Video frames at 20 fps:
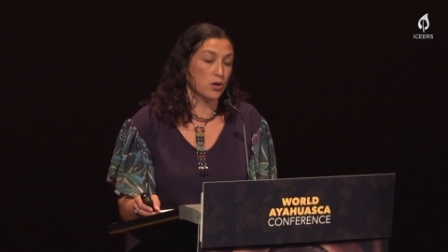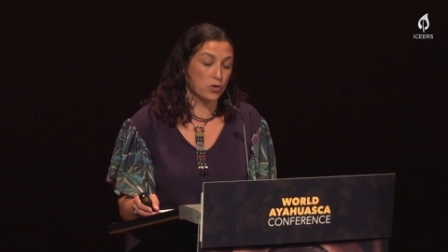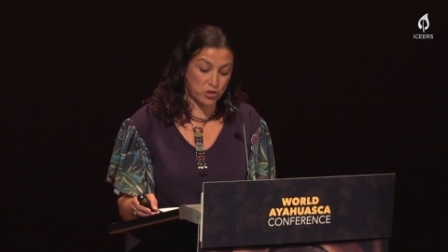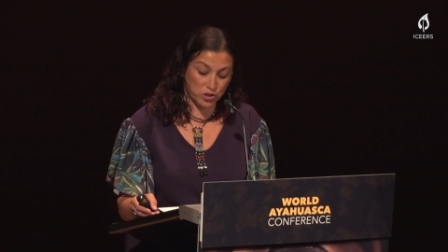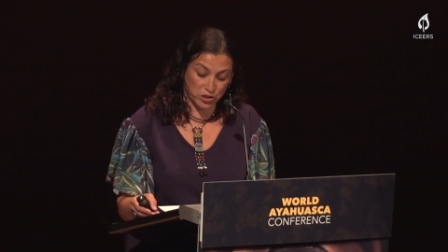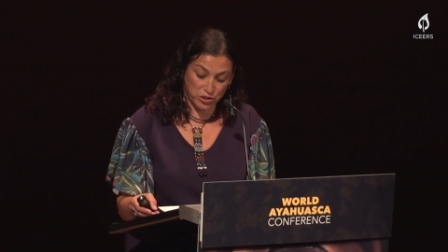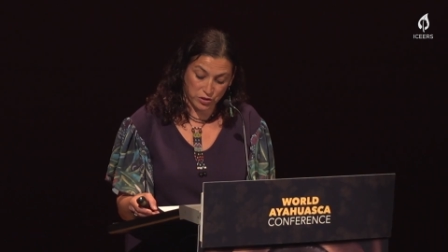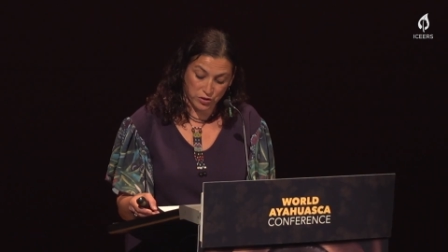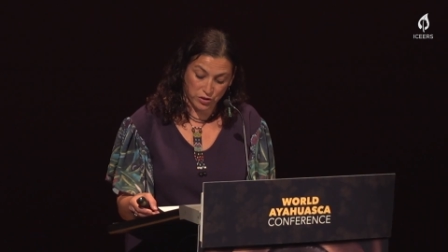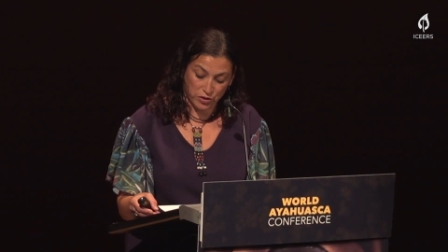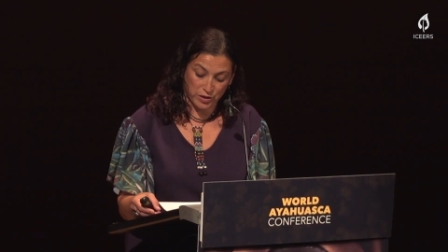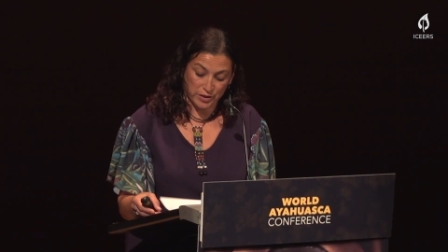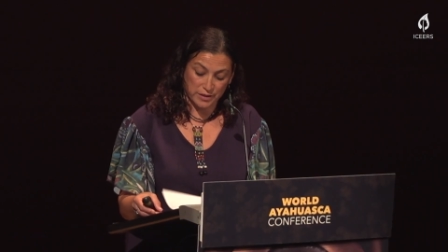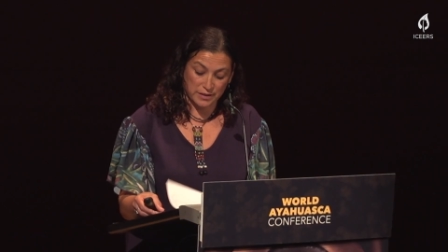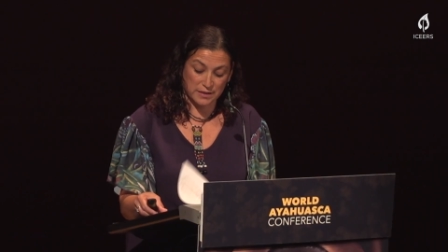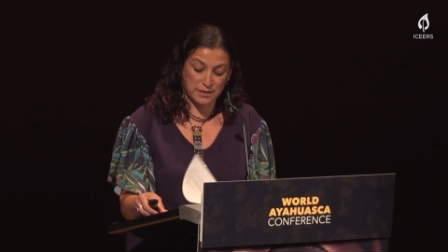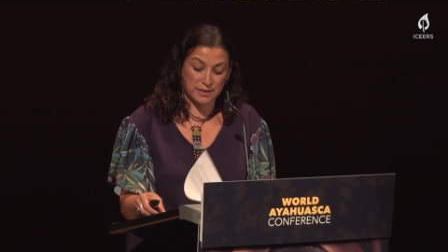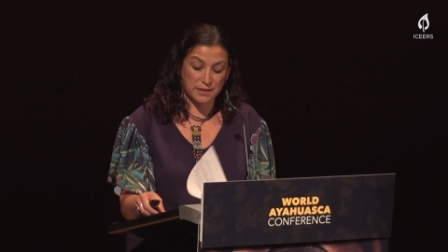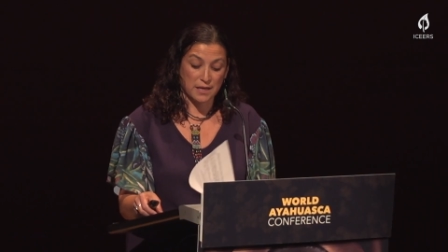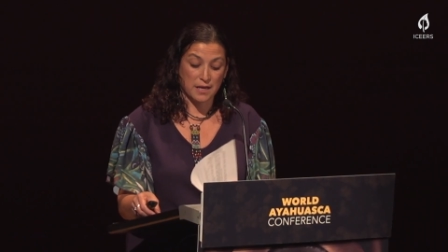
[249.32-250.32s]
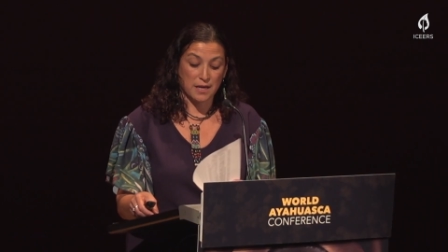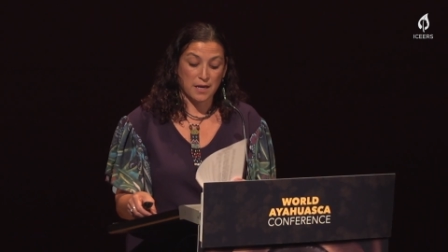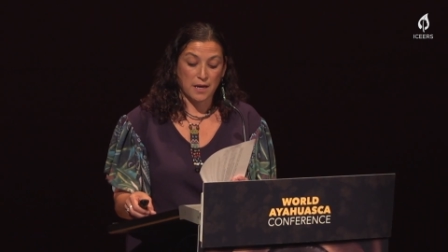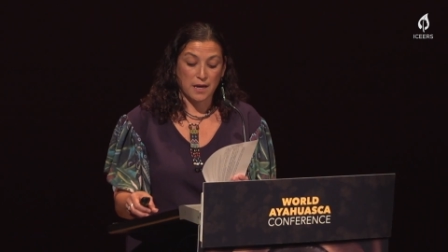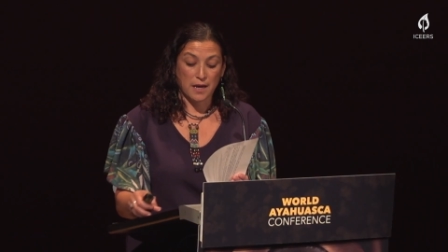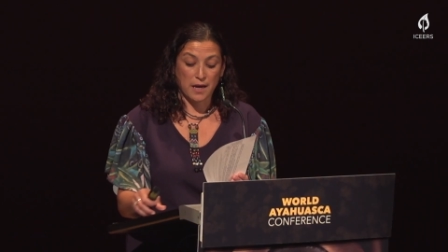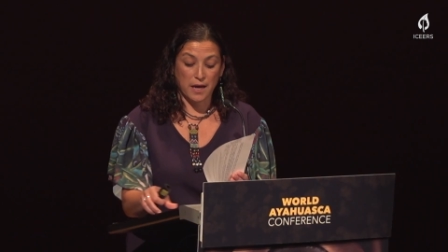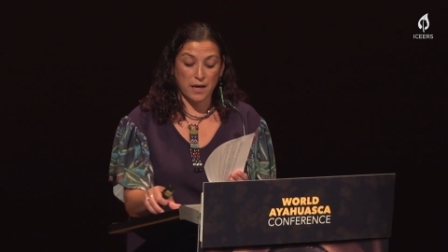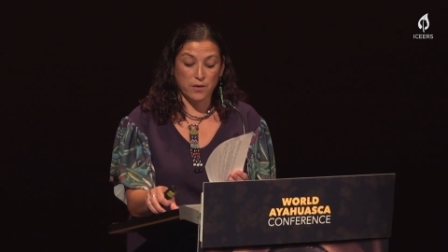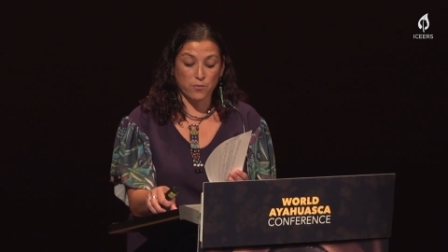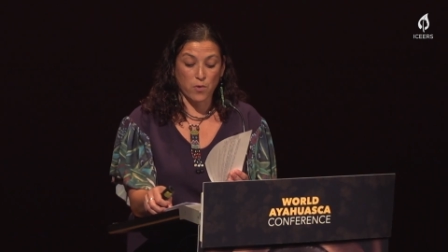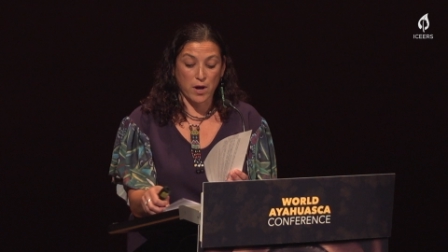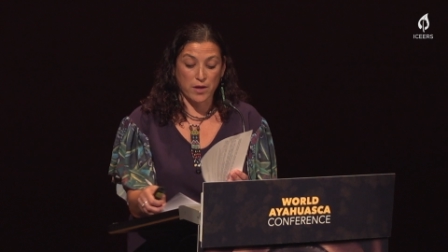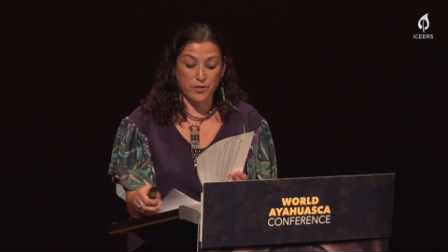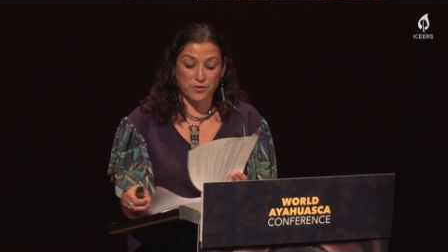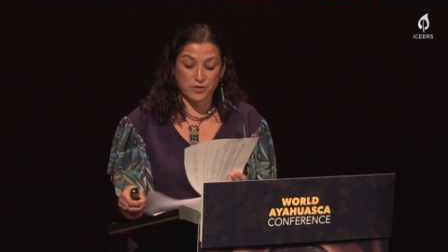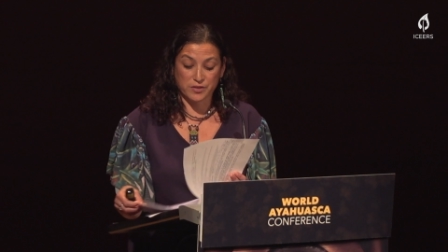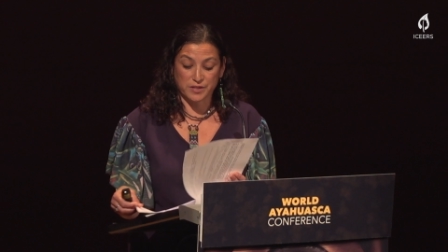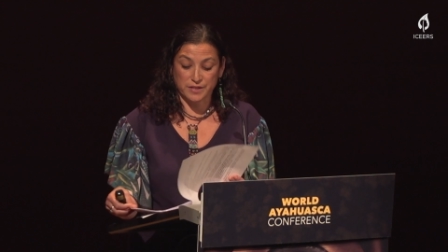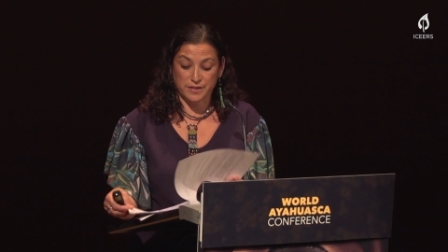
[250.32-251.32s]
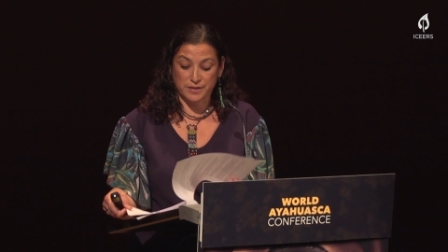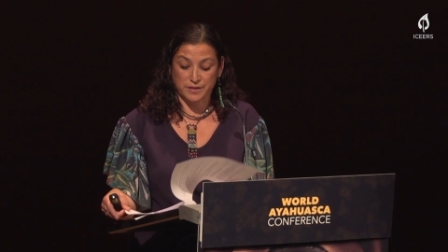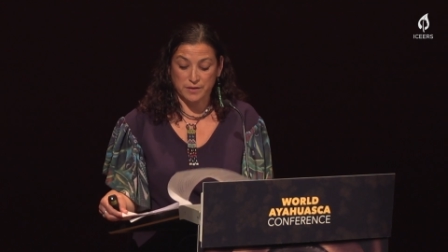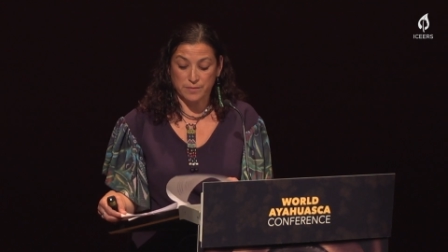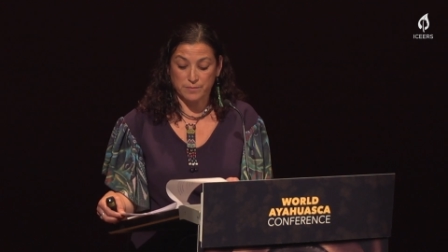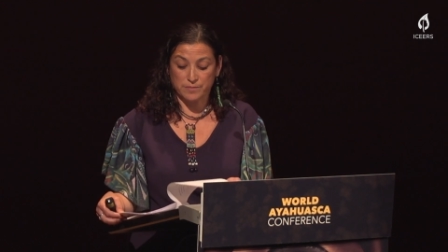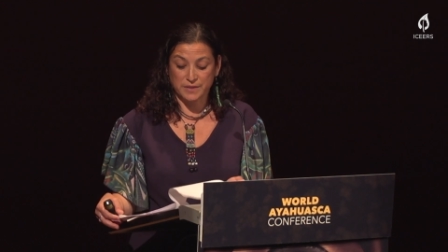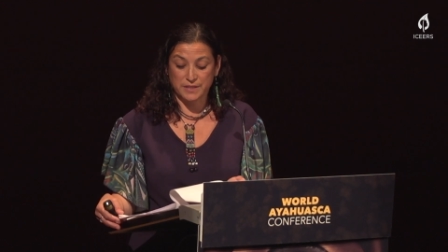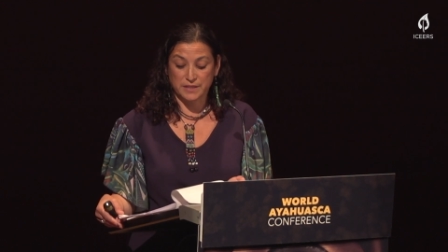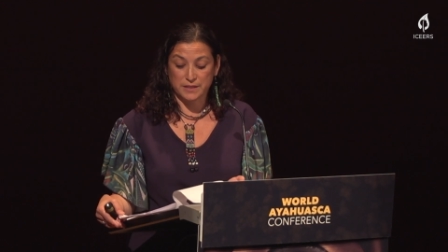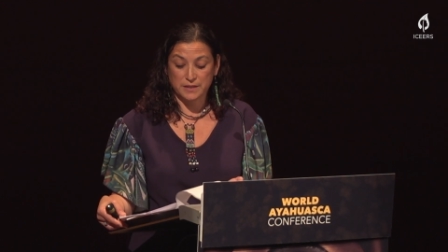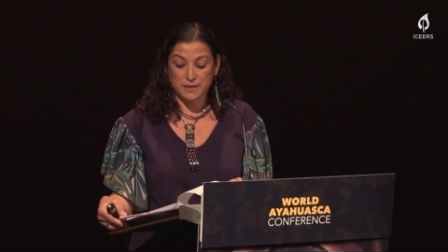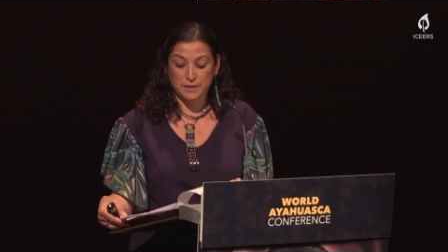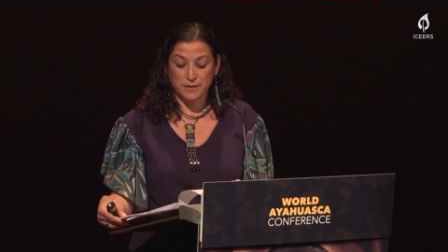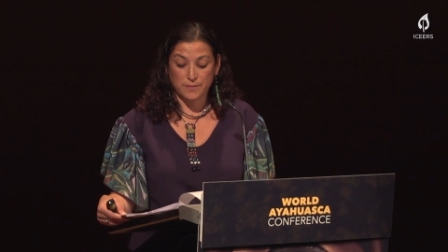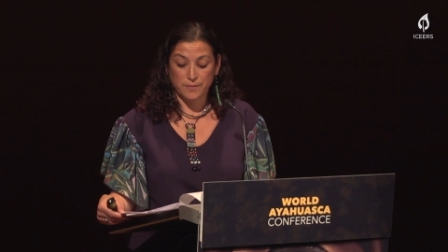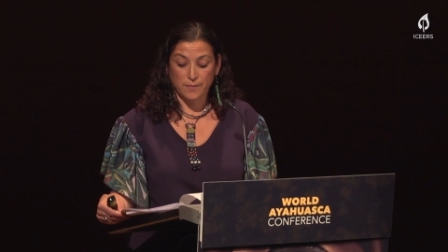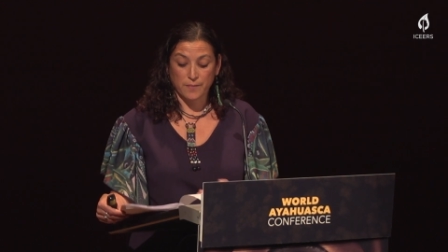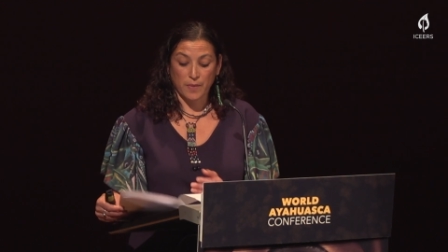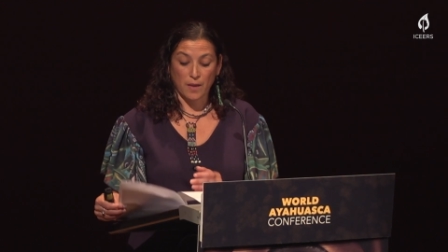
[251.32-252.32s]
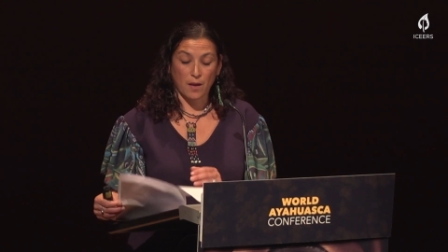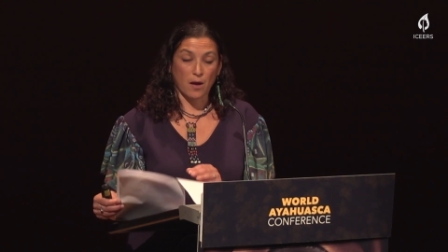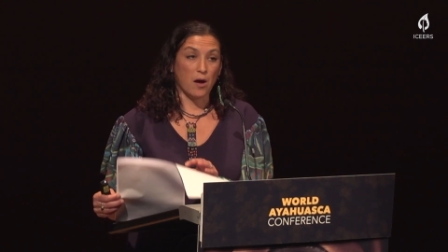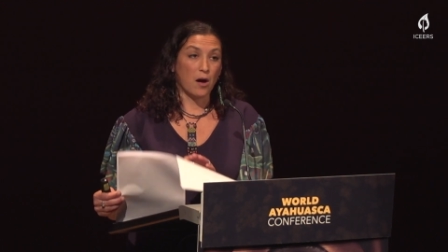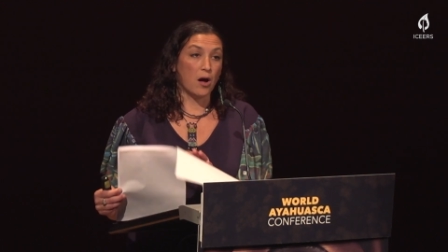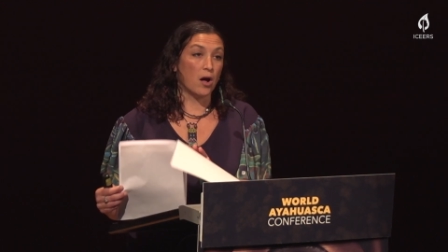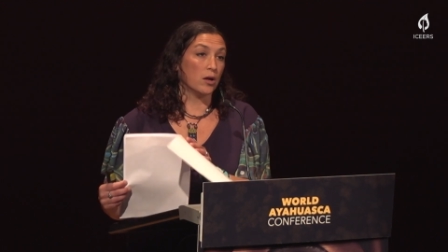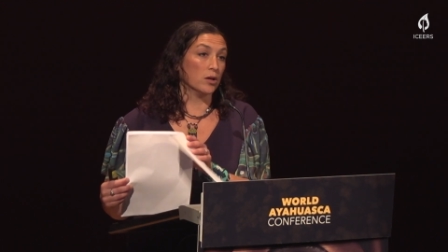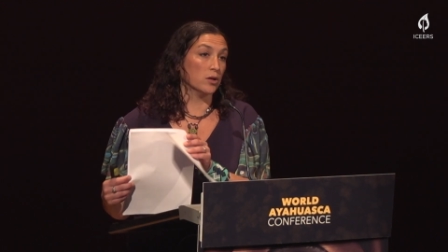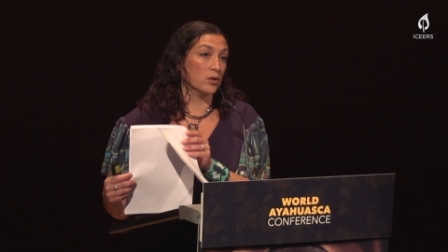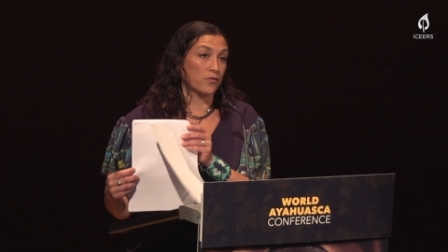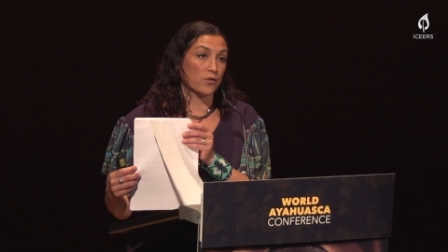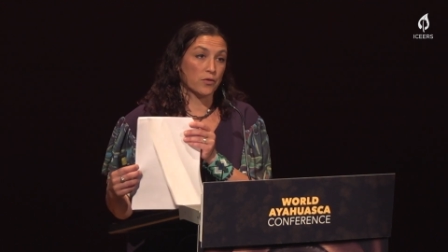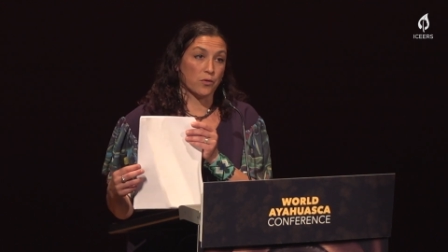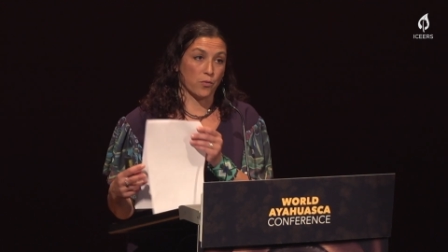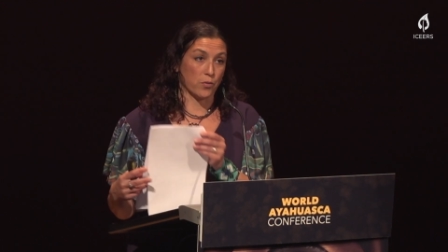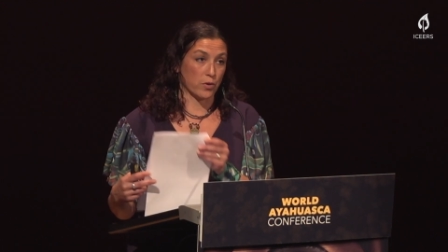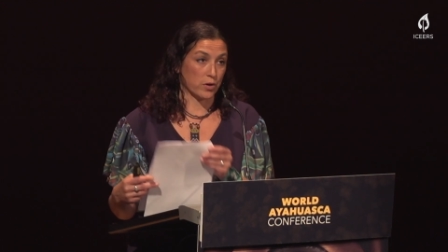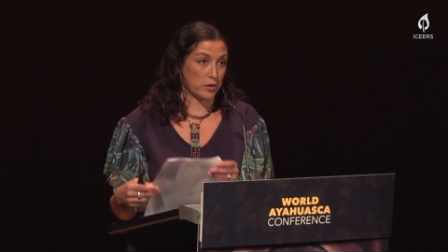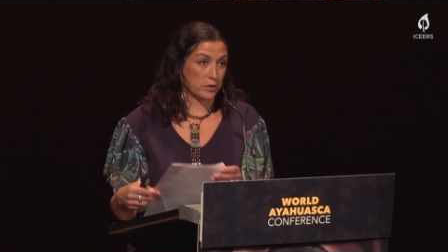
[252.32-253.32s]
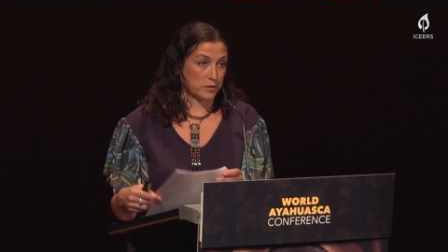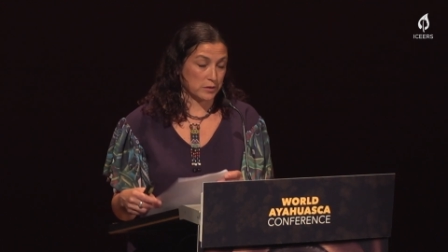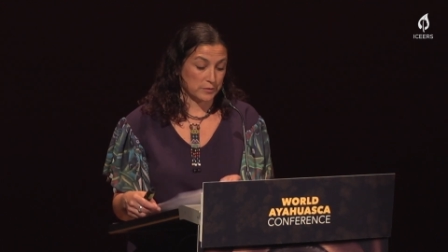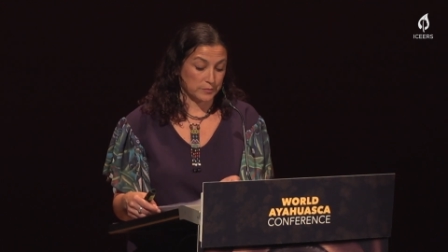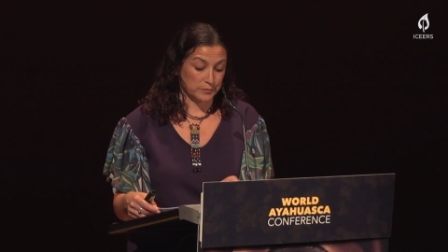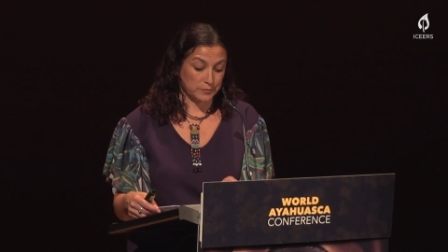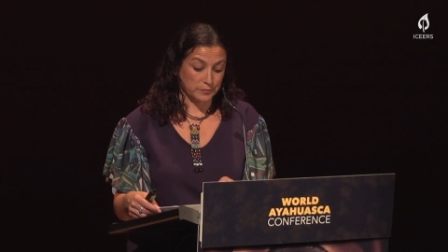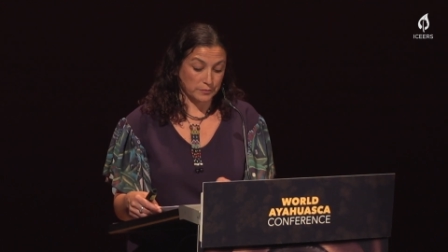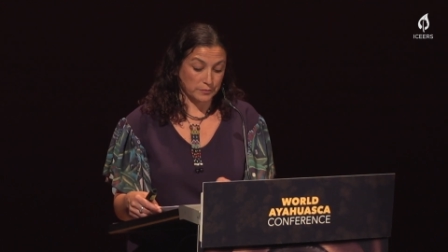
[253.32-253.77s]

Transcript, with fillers: ocean currents, and weather systems all over the world.